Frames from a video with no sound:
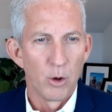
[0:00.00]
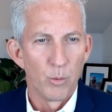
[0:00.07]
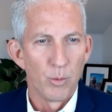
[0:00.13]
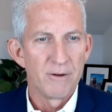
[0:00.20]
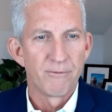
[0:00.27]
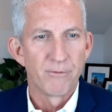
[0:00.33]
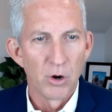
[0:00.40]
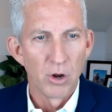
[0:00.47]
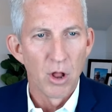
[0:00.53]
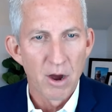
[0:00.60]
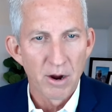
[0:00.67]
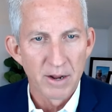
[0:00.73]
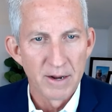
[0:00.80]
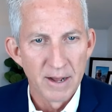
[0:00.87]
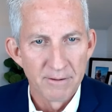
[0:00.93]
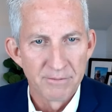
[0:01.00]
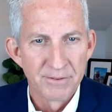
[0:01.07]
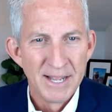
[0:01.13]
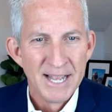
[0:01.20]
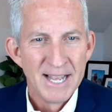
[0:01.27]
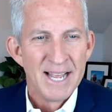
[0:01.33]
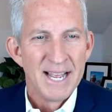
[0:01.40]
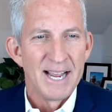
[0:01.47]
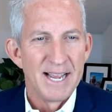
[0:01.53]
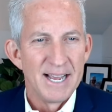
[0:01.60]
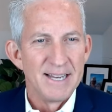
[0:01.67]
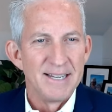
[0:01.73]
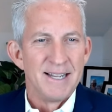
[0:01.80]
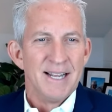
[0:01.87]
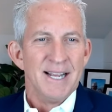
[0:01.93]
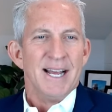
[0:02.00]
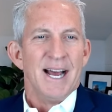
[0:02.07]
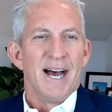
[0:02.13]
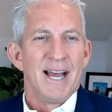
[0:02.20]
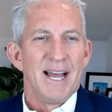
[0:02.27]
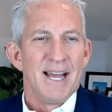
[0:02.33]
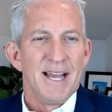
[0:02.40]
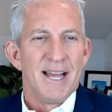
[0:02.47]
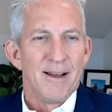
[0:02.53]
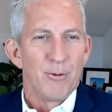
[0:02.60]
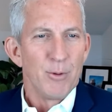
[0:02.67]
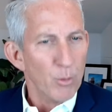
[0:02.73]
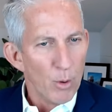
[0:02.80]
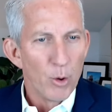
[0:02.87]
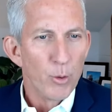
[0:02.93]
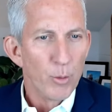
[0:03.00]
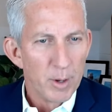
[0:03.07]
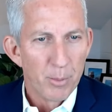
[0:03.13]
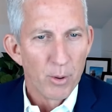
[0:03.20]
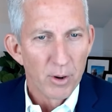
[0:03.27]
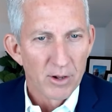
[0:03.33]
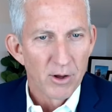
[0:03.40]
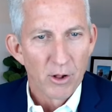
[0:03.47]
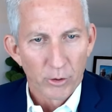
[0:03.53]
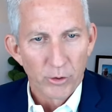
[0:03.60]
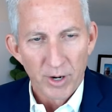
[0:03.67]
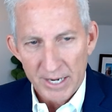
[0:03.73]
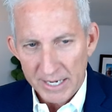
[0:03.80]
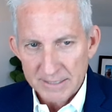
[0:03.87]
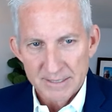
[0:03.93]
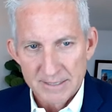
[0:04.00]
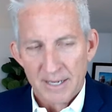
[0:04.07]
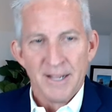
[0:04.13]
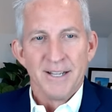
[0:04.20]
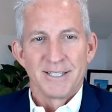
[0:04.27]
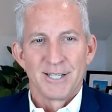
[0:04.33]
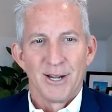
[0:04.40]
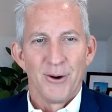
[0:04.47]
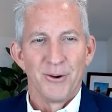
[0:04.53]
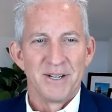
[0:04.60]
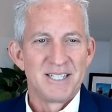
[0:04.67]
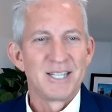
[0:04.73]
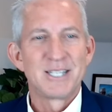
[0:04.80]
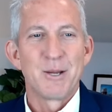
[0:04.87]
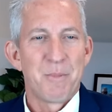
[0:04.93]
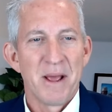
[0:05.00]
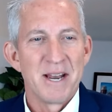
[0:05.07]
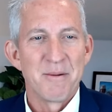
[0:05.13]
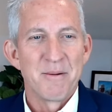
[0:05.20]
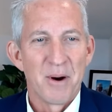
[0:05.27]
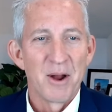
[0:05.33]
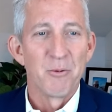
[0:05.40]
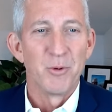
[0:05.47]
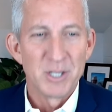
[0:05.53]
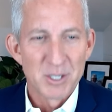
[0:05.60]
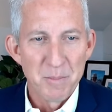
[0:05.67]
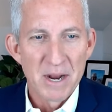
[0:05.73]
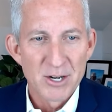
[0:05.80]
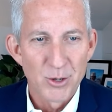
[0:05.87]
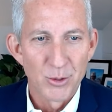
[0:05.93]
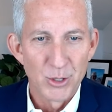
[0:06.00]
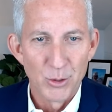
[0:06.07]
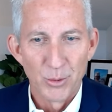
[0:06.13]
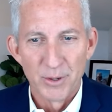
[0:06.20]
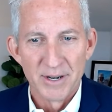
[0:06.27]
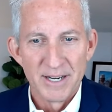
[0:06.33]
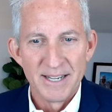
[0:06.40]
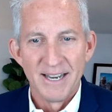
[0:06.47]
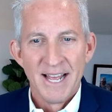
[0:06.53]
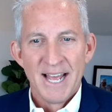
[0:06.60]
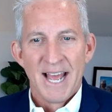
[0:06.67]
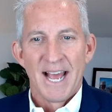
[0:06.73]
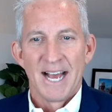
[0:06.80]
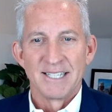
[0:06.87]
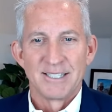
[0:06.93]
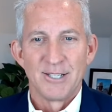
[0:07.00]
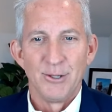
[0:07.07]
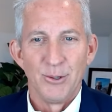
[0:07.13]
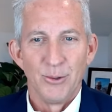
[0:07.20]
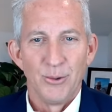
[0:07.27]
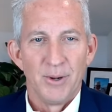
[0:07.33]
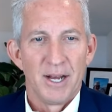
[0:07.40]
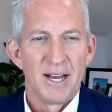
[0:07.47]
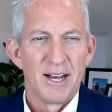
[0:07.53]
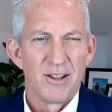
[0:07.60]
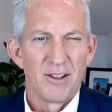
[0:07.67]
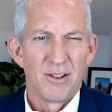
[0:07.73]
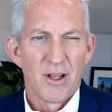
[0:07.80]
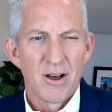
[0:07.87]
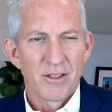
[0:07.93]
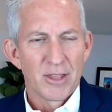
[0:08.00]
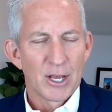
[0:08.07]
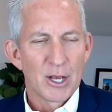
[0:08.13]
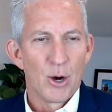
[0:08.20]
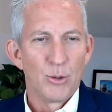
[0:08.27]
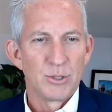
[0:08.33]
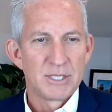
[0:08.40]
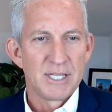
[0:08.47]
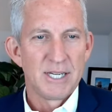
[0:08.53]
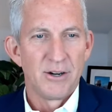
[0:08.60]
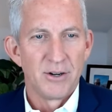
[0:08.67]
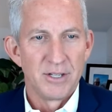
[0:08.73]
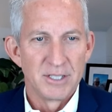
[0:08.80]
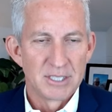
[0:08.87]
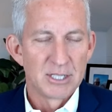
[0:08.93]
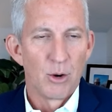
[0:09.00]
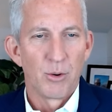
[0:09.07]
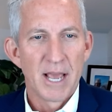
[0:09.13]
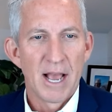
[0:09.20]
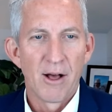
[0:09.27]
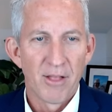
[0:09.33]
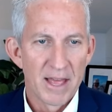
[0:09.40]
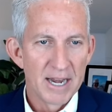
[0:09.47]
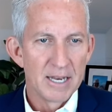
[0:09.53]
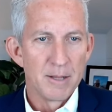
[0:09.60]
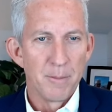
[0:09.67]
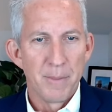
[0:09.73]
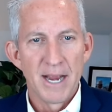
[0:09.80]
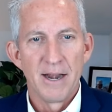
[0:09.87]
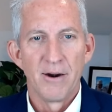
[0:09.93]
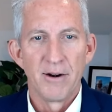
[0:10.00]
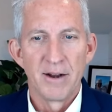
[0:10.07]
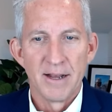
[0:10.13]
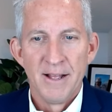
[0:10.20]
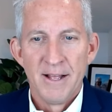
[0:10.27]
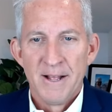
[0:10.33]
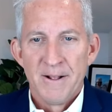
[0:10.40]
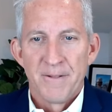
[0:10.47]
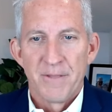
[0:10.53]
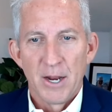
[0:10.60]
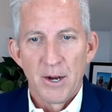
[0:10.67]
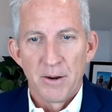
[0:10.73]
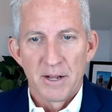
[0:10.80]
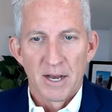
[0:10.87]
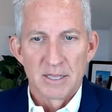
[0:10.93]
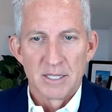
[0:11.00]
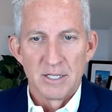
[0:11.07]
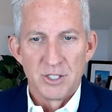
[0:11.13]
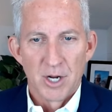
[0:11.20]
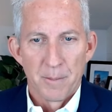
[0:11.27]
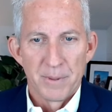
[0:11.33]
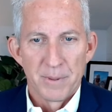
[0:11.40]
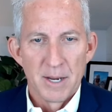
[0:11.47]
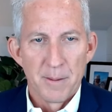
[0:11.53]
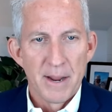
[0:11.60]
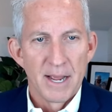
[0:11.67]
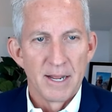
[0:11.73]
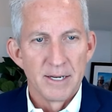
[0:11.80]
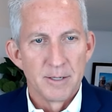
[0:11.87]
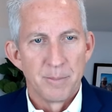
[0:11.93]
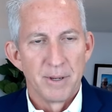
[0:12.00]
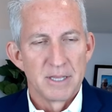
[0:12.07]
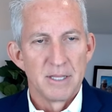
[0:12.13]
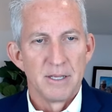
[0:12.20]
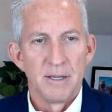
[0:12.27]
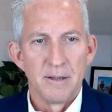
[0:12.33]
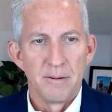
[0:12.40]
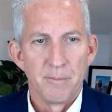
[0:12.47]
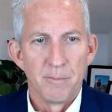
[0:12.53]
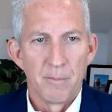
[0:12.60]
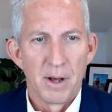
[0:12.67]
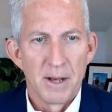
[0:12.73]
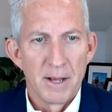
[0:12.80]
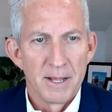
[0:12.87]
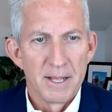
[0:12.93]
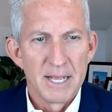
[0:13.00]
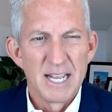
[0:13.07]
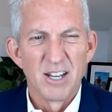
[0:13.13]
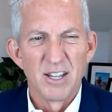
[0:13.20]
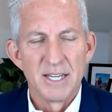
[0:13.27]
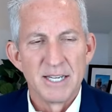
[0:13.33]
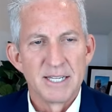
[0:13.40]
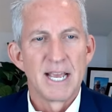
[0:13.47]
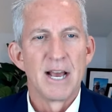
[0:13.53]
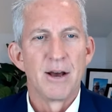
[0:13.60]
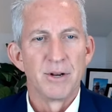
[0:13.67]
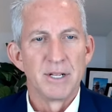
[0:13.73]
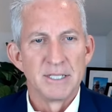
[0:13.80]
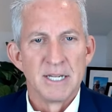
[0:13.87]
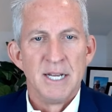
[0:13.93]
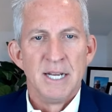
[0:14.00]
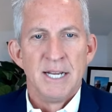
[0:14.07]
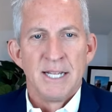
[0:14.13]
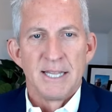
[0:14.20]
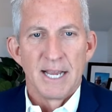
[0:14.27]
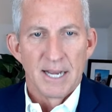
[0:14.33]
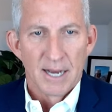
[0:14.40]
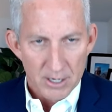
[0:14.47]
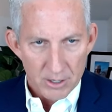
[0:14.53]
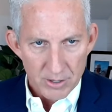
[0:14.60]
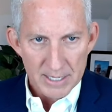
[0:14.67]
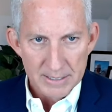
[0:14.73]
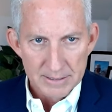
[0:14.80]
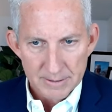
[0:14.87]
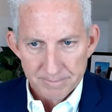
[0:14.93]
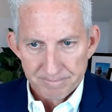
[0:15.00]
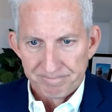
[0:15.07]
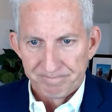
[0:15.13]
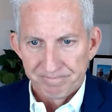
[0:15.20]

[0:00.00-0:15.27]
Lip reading: rate for long enough. And we wrote a report called Crickets. So it just depended upon which metro you were in as to along the coast here in SoCal and in the Bay Area, they got the jump in demand, but the inland counties, they got crickets.